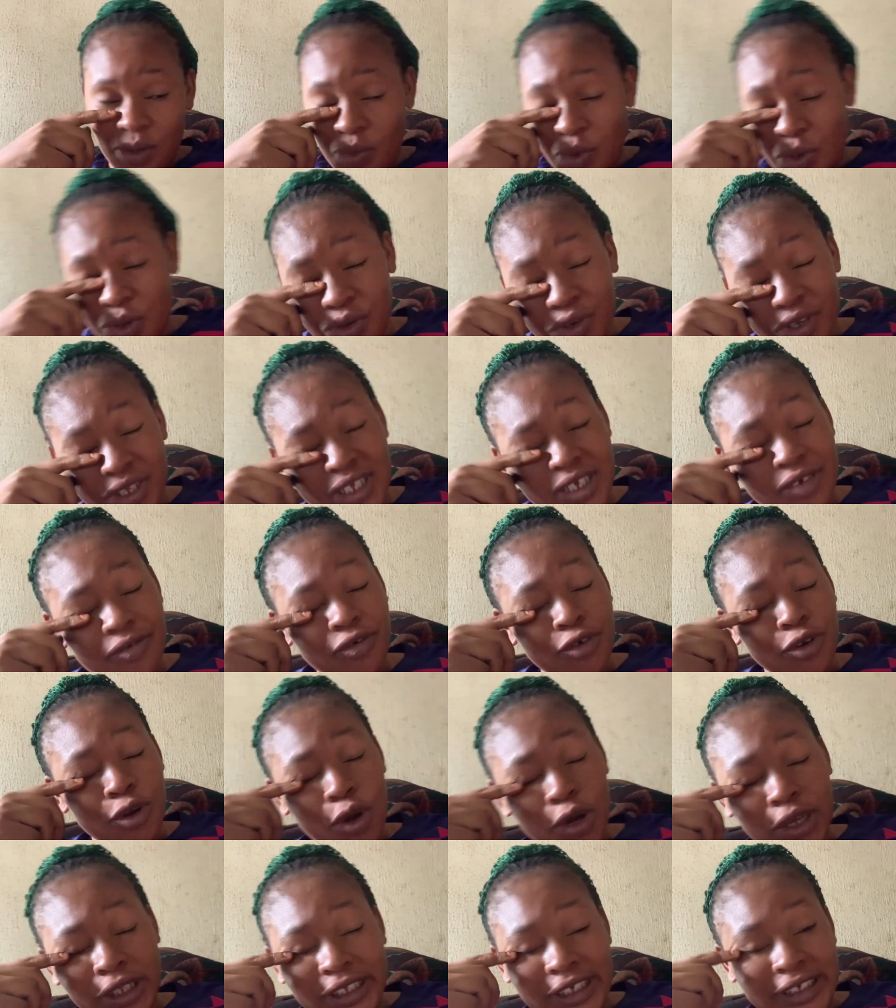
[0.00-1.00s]
We couldn't
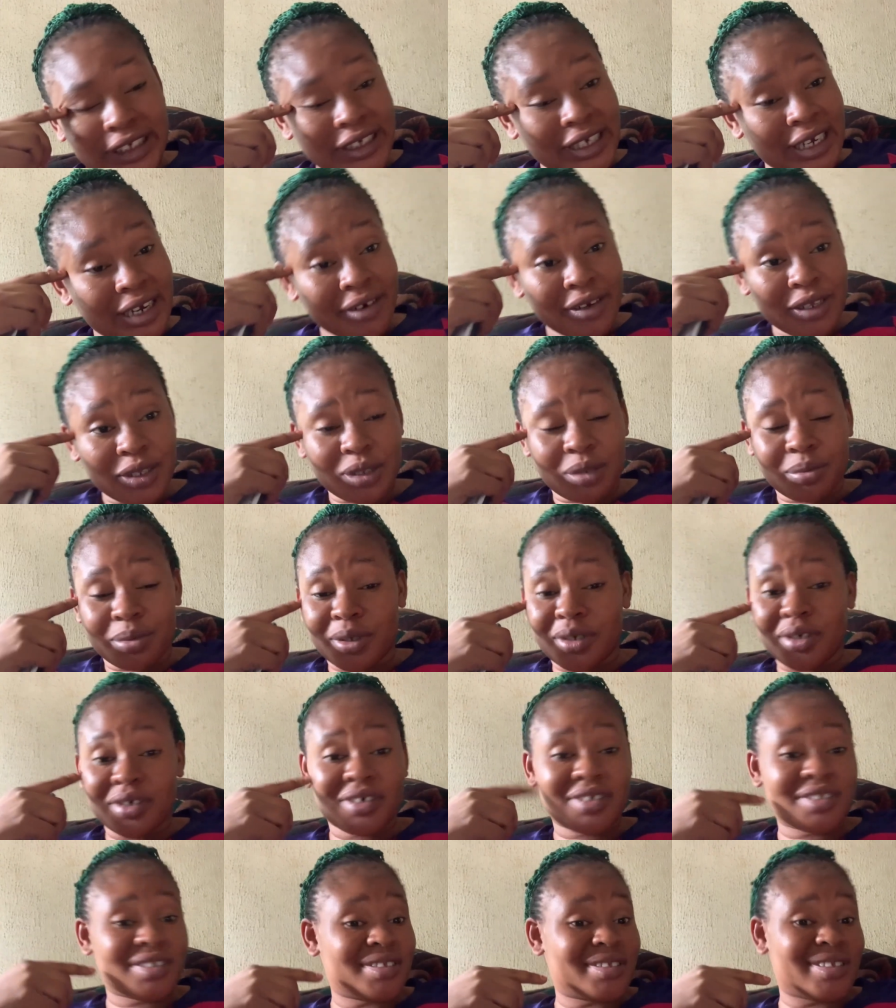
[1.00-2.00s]
even on the generator
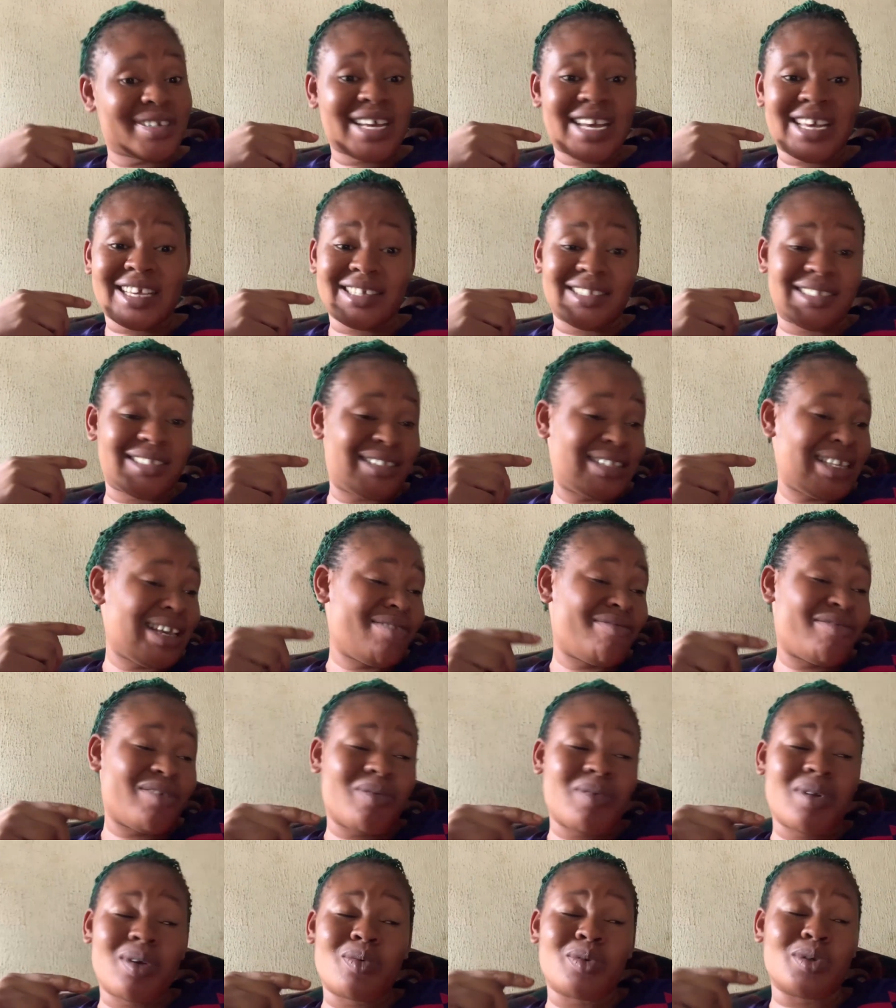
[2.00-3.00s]
because, guys,
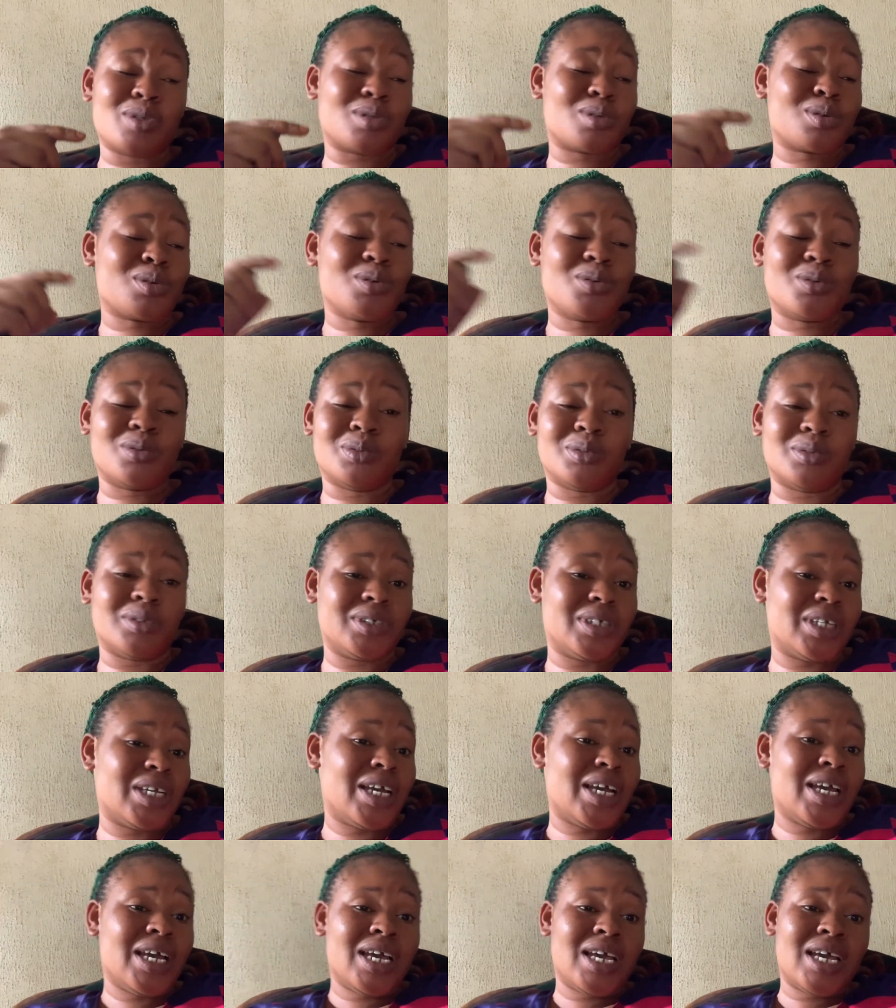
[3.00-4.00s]
everywhere was cold.
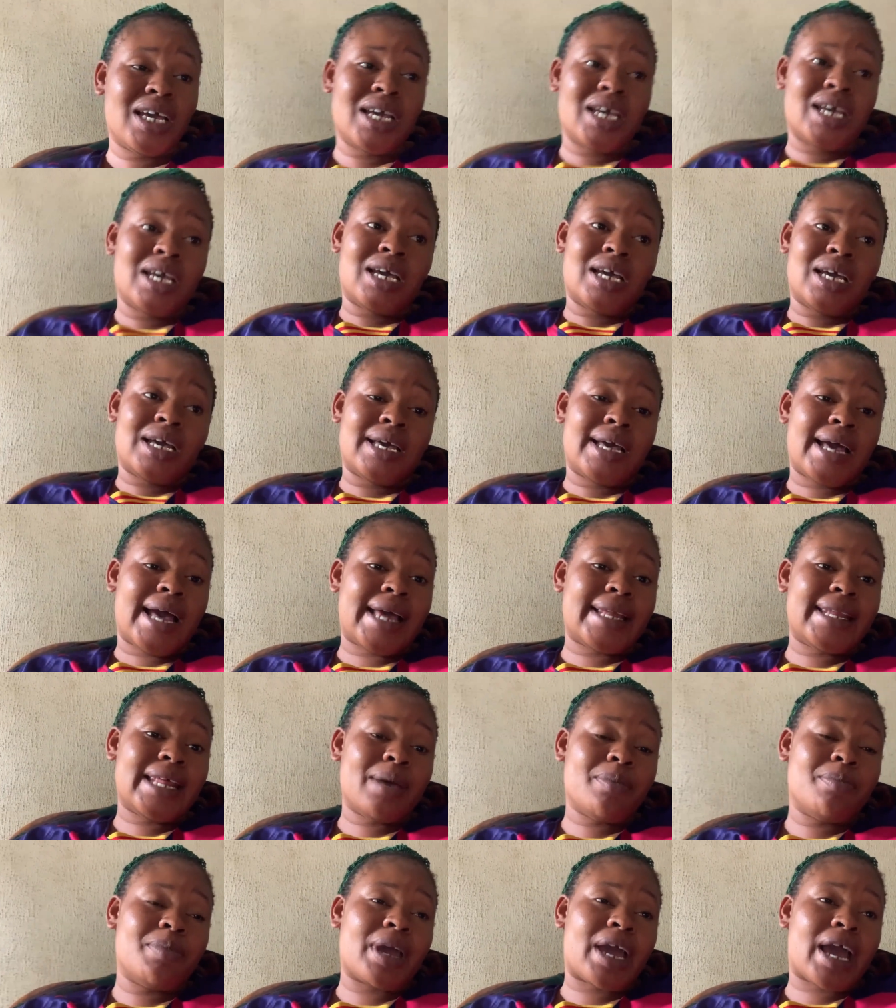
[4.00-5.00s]

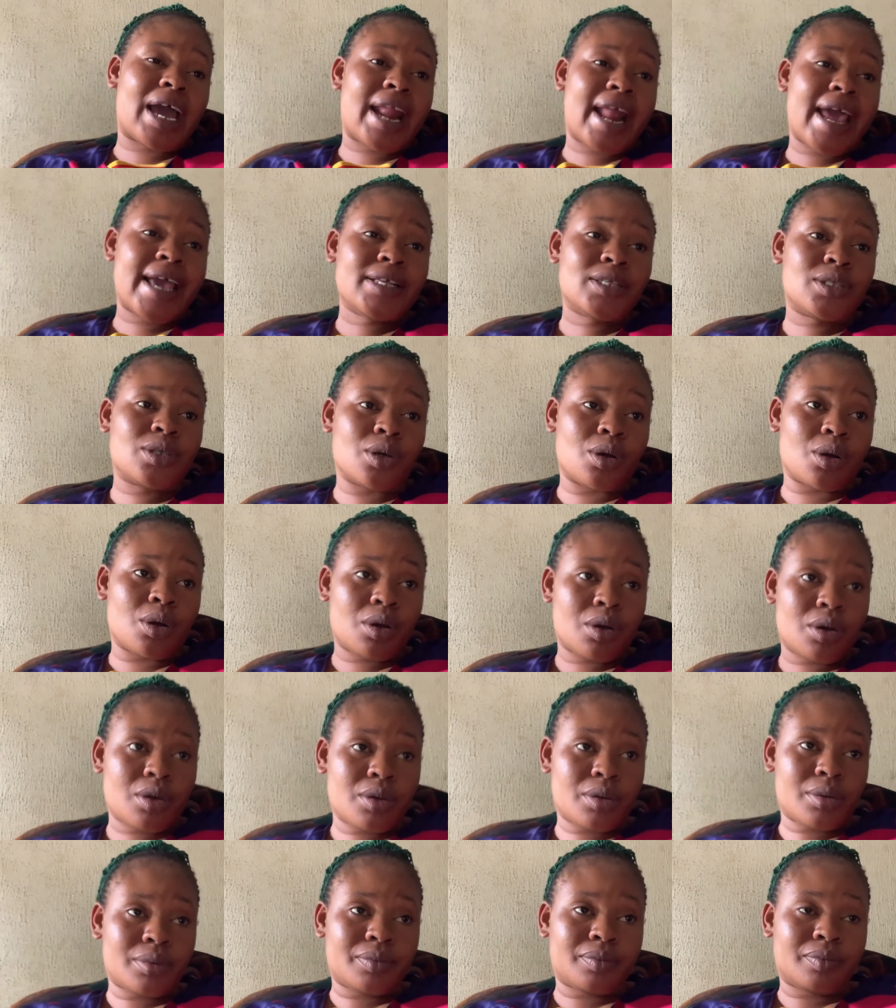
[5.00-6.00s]
Adebe, can I
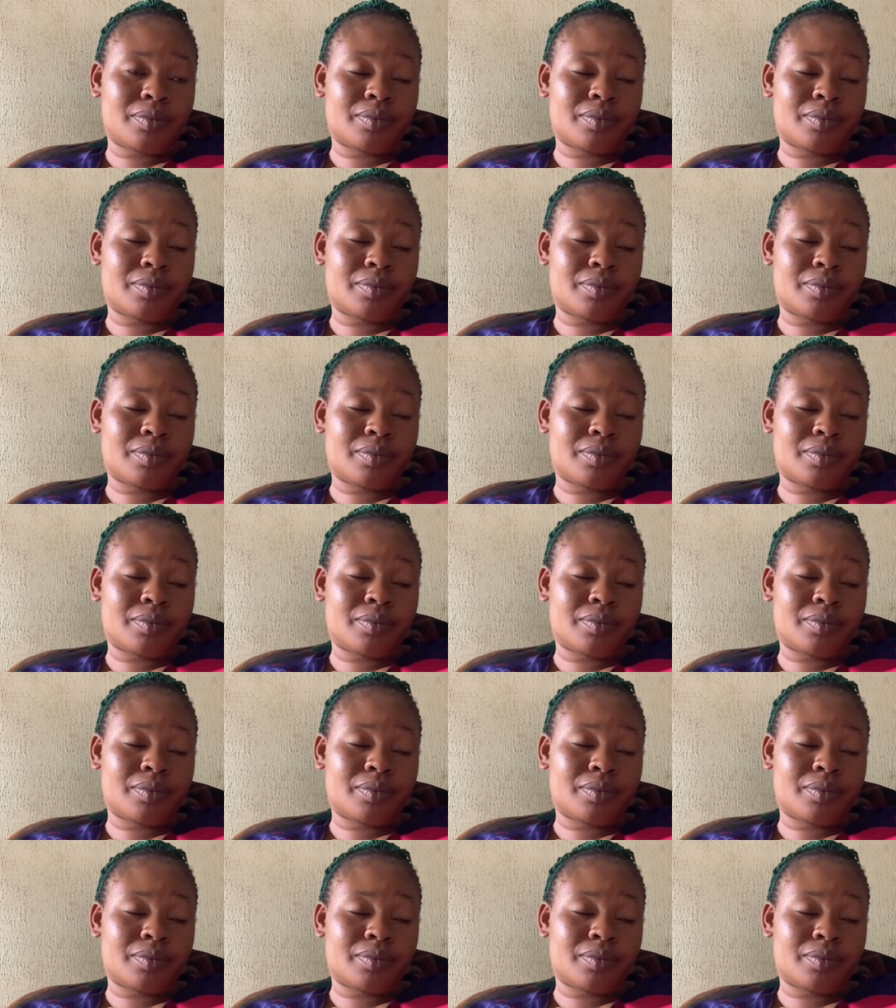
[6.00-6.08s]
talk?